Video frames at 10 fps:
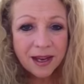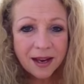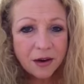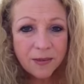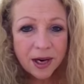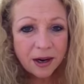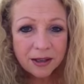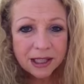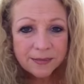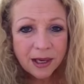And no matter
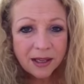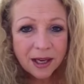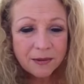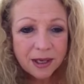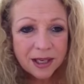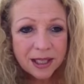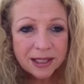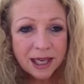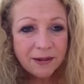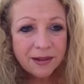how small I
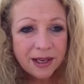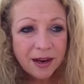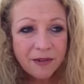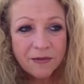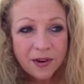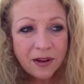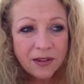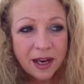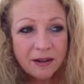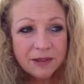was, I never
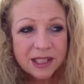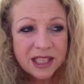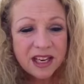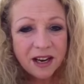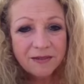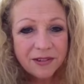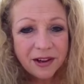felt that it was enough.